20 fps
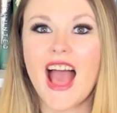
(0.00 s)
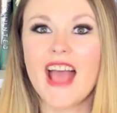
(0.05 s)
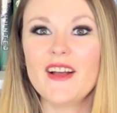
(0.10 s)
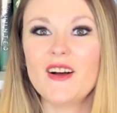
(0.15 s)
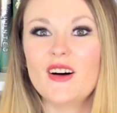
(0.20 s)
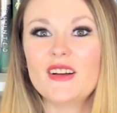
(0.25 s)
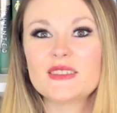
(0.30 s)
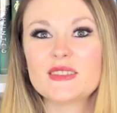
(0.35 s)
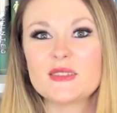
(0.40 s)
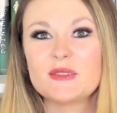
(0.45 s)
I
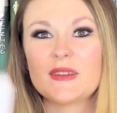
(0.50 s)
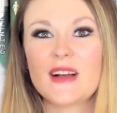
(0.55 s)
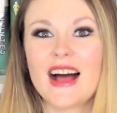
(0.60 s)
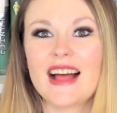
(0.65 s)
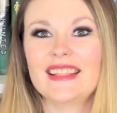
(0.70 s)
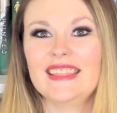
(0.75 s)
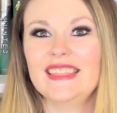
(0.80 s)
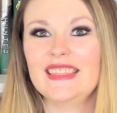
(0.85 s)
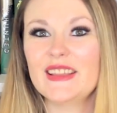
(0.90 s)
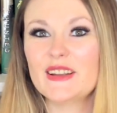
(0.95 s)
also
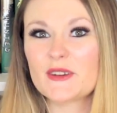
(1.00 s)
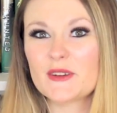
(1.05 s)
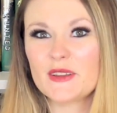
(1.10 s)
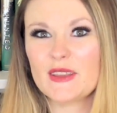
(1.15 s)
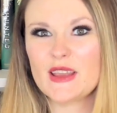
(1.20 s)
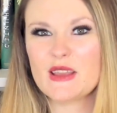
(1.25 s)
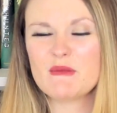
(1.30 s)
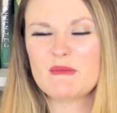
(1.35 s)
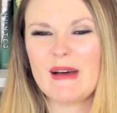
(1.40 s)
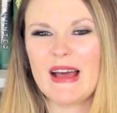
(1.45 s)
got
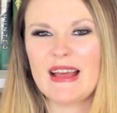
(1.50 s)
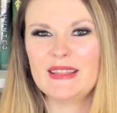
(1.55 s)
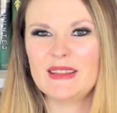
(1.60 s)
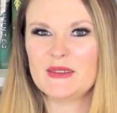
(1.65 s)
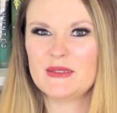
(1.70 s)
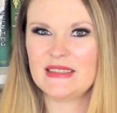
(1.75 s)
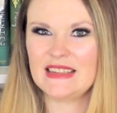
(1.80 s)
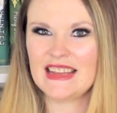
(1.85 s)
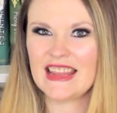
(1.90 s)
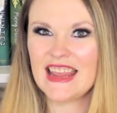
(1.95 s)
Literally by
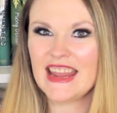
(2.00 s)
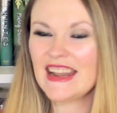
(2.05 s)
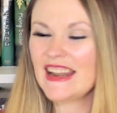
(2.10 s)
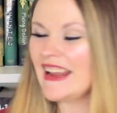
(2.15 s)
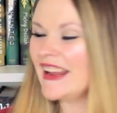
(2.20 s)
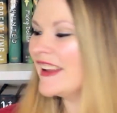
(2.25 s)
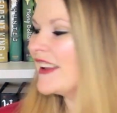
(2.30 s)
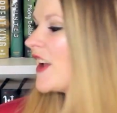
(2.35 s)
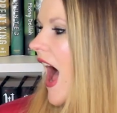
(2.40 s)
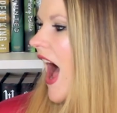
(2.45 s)
Lucy
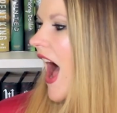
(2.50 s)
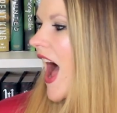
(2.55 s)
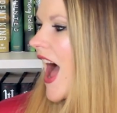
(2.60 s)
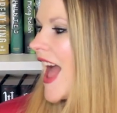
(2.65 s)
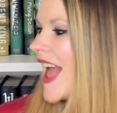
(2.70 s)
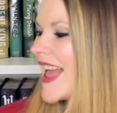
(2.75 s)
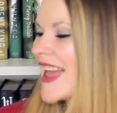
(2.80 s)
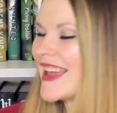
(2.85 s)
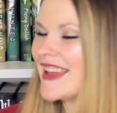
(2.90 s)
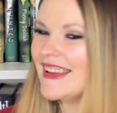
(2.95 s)
Keating.
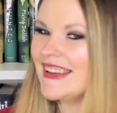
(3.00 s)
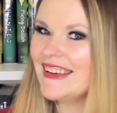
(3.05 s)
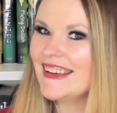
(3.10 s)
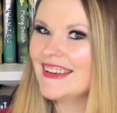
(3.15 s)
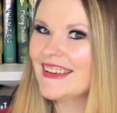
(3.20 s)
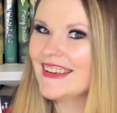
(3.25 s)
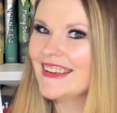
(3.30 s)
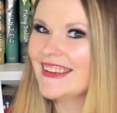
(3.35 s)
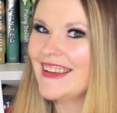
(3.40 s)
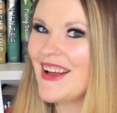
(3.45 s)

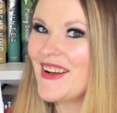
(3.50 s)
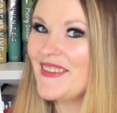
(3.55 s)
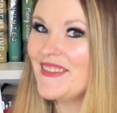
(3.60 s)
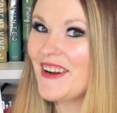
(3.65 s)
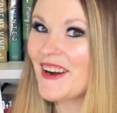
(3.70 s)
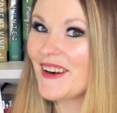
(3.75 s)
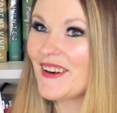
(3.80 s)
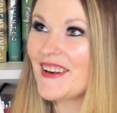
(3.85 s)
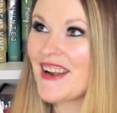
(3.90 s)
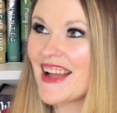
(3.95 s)
I have
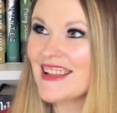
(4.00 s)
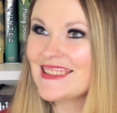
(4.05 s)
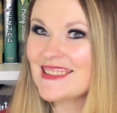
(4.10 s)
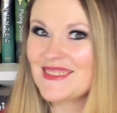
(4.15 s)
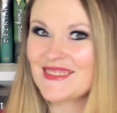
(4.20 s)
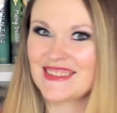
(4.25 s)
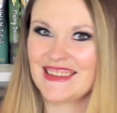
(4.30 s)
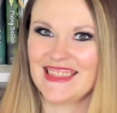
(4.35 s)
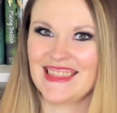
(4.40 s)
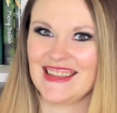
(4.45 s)
heard not
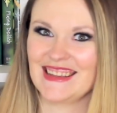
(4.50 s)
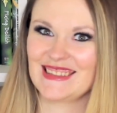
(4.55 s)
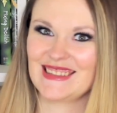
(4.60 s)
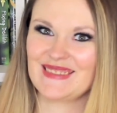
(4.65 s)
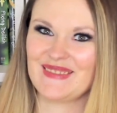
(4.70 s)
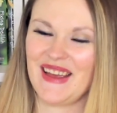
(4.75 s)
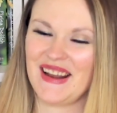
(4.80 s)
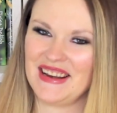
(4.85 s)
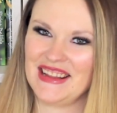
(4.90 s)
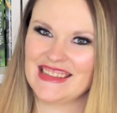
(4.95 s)
so good things
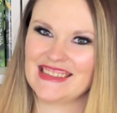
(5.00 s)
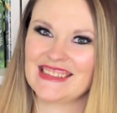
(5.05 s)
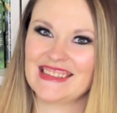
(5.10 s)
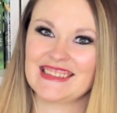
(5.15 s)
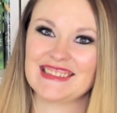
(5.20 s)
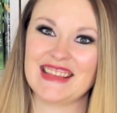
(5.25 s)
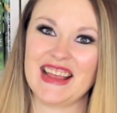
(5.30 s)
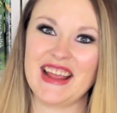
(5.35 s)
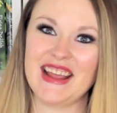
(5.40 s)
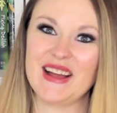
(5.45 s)
about it
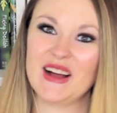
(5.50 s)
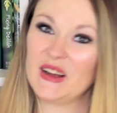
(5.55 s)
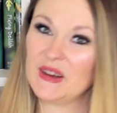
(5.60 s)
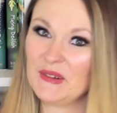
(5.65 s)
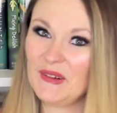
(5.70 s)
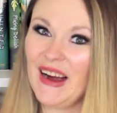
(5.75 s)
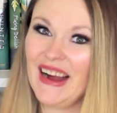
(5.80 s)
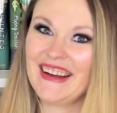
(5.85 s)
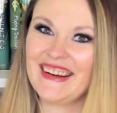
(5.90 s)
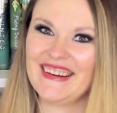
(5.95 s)
since I
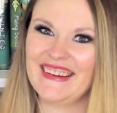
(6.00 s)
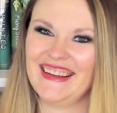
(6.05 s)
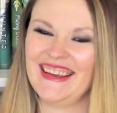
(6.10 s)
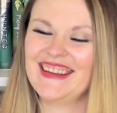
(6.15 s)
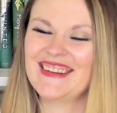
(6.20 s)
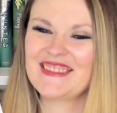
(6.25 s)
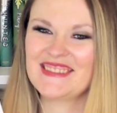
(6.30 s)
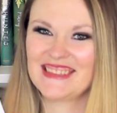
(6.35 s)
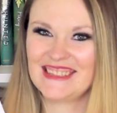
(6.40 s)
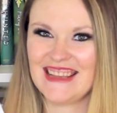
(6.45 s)
acquired
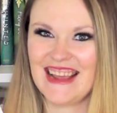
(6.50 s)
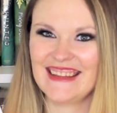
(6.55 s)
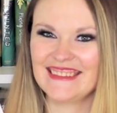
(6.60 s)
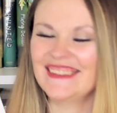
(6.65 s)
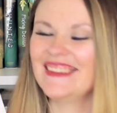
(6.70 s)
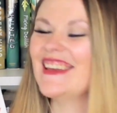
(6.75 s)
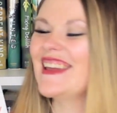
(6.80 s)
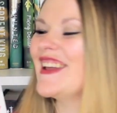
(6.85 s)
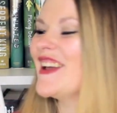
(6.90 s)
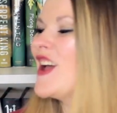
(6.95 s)
it,
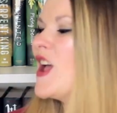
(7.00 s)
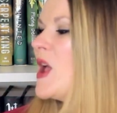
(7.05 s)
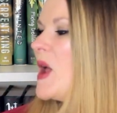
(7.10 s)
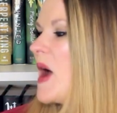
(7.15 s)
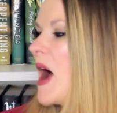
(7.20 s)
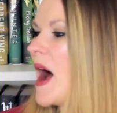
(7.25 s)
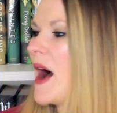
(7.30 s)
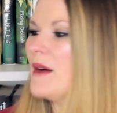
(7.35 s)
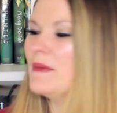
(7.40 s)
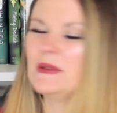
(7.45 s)
sadly.
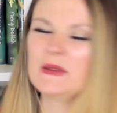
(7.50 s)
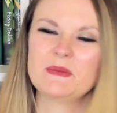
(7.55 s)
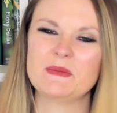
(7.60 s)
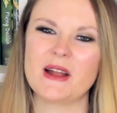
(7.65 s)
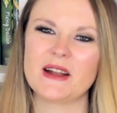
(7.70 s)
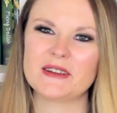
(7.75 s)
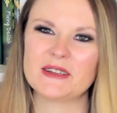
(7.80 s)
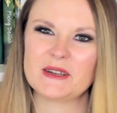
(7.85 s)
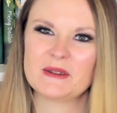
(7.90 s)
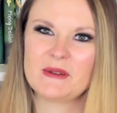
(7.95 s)
So I'm
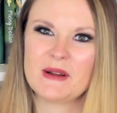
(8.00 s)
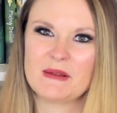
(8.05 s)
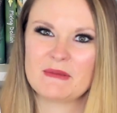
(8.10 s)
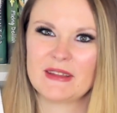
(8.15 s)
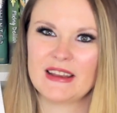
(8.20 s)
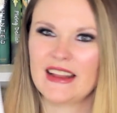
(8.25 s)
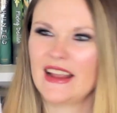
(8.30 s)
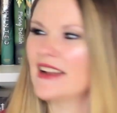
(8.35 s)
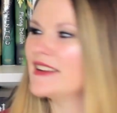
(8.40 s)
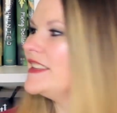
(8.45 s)
not sure when I'm
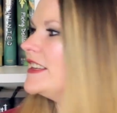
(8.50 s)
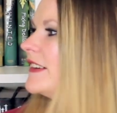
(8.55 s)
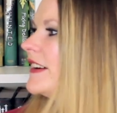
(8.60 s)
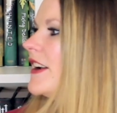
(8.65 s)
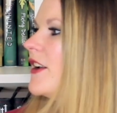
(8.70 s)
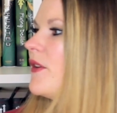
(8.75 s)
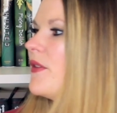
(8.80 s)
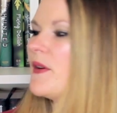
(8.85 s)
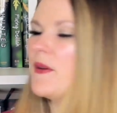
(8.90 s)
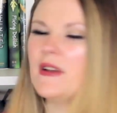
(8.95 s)
gonna get to it,
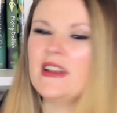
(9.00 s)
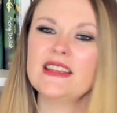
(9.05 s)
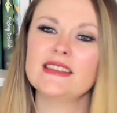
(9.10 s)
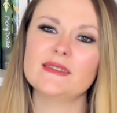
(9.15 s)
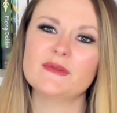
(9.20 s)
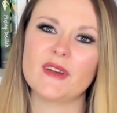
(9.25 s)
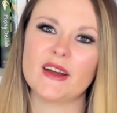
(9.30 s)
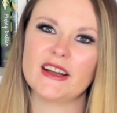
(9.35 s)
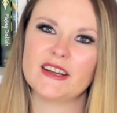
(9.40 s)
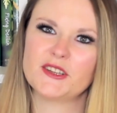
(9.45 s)
although it is
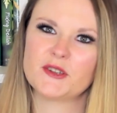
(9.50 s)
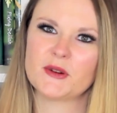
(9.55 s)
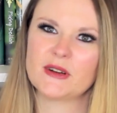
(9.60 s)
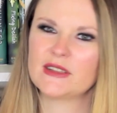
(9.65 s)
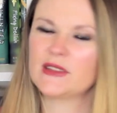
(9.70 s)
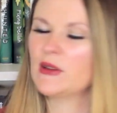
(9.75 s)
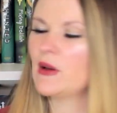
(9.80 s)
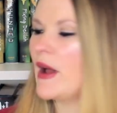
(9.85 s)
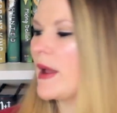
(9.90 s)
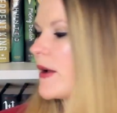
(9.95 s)
very
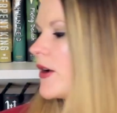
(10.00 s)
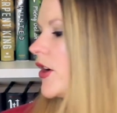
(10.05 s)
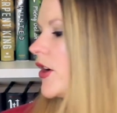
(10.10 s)
short, so I